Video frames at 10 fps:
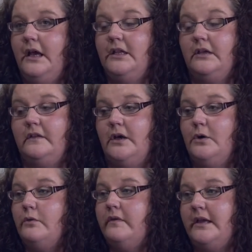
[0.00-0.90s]
I took the
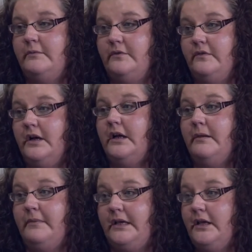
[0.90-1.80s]
whole thing before I
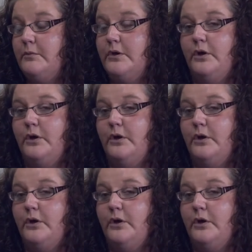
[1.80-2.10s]
got back home.